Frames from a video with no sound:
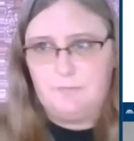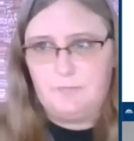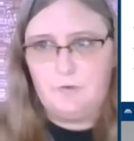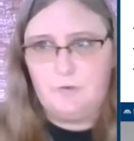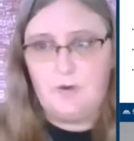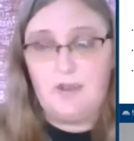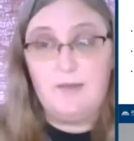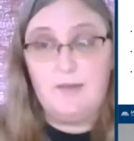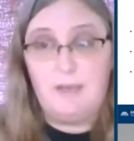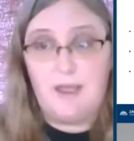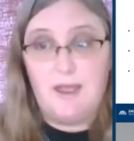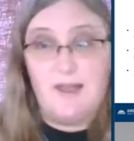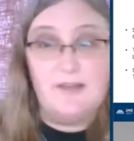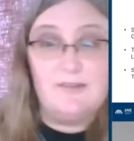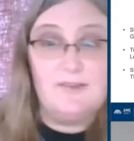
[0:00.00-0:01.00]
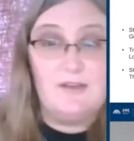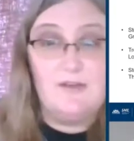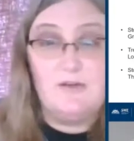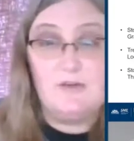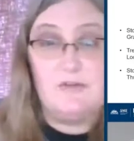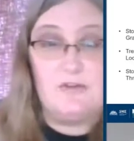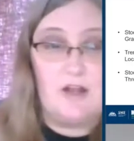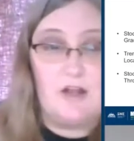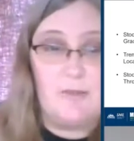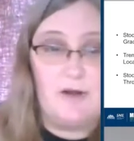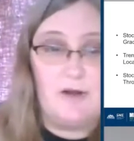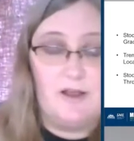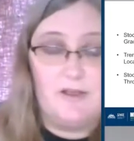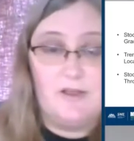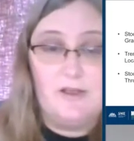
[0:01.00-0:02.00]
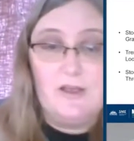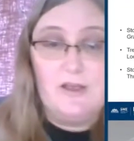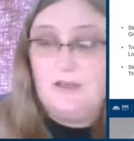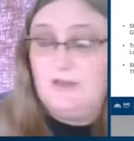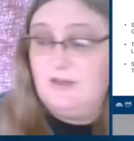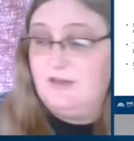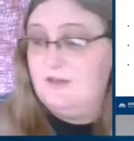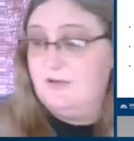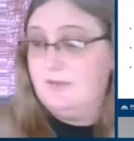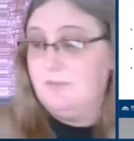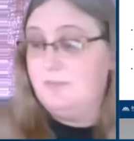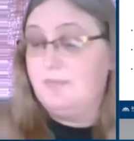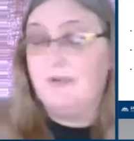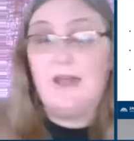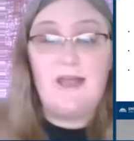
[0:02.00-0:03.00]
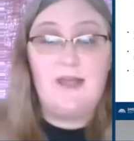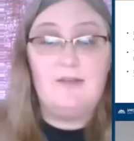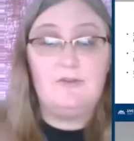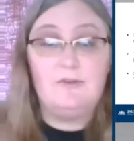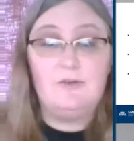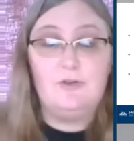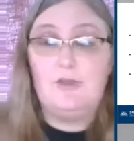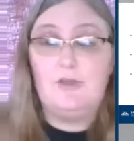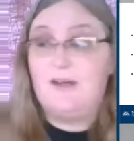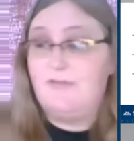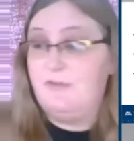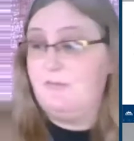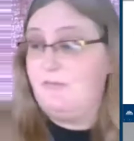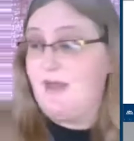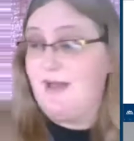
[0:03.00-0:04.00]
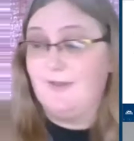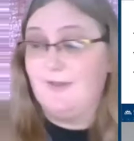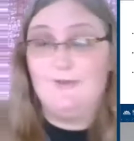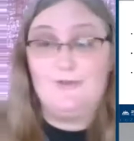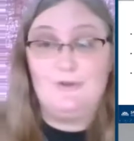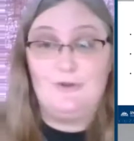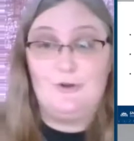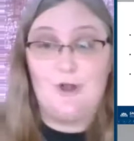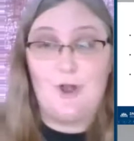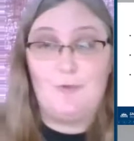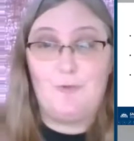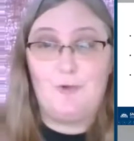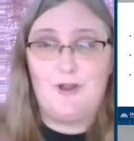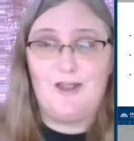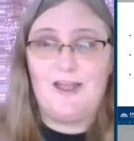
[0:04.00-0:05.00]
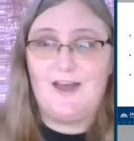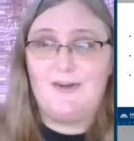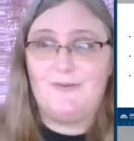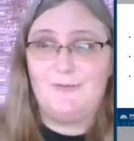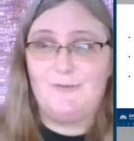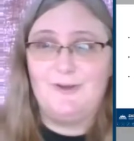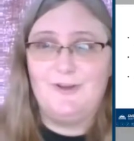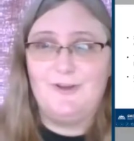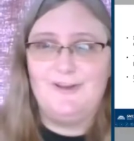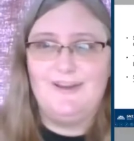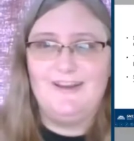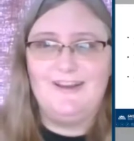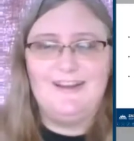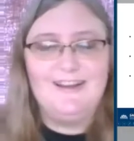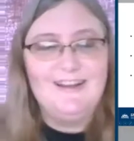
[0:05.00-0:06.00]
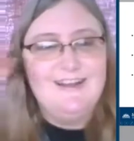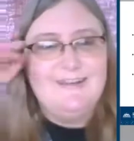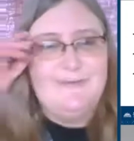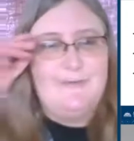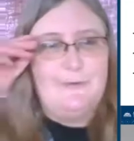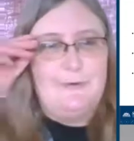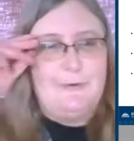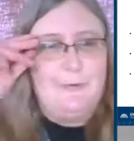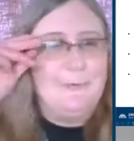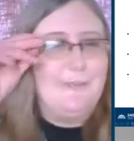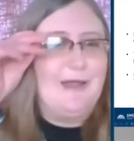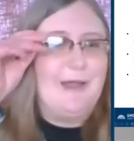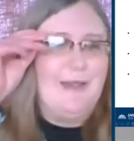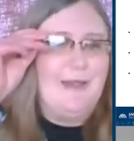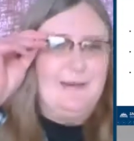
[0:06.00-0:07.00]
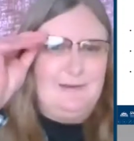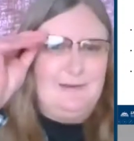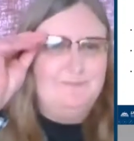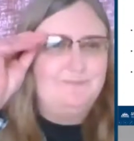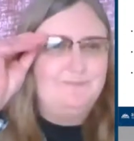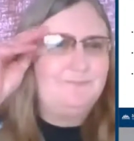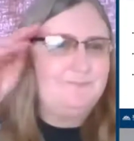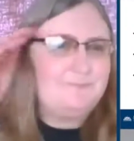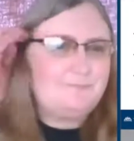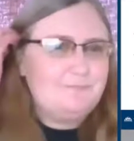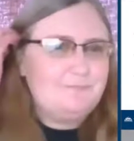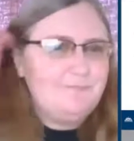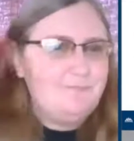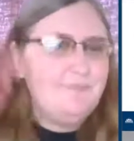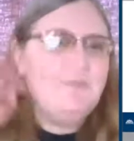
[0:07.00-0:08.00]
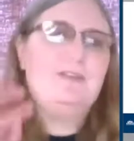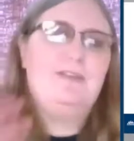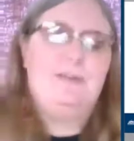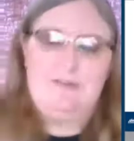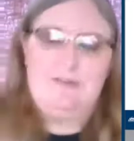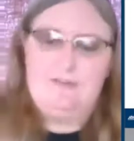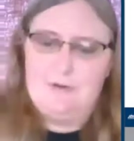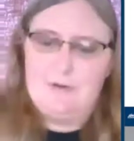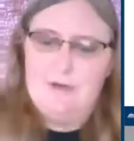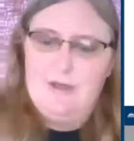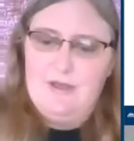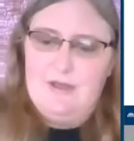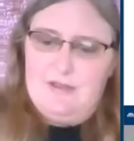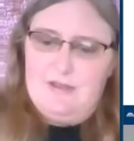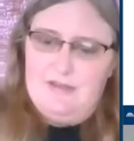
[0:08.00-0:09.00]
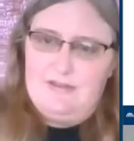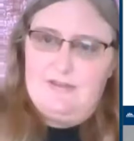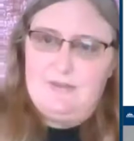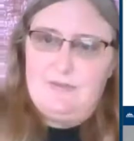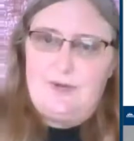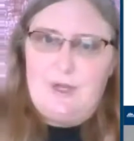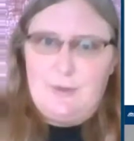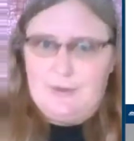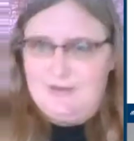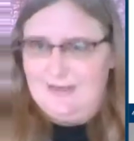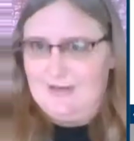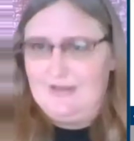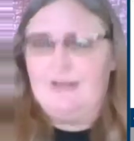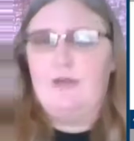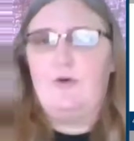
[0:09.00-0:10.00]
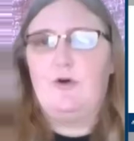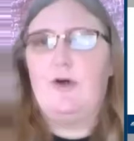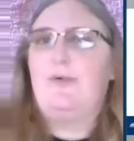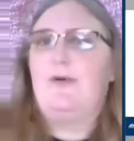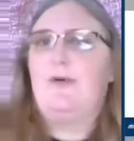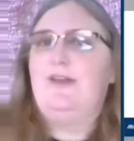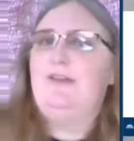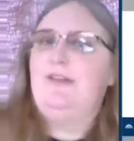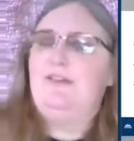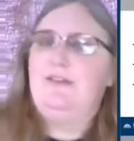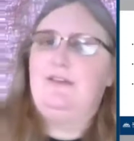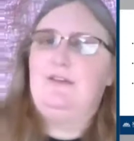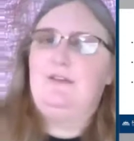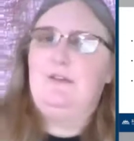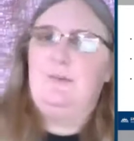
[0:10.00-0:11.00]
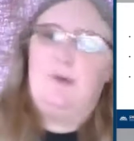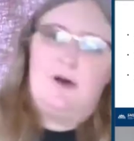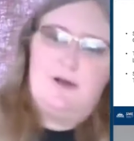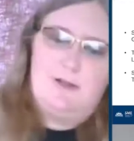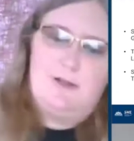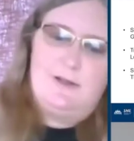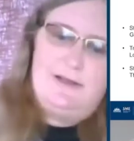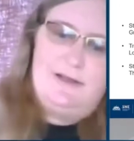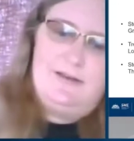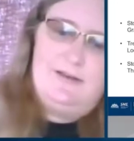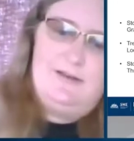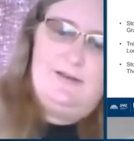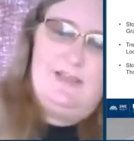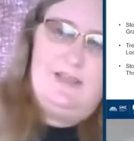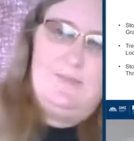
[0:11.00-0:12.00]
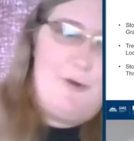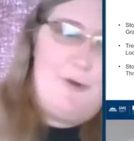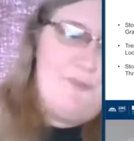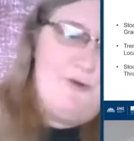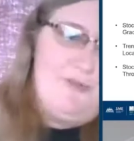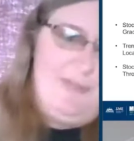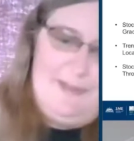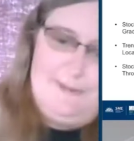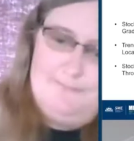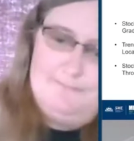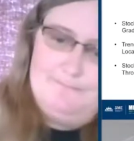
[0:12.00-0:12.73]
grade bands in your stockpile, you need to plan so you have them balanced and you're not running out of what you need for your blend. So this is why we need to incorporate this into the model and keep up with it.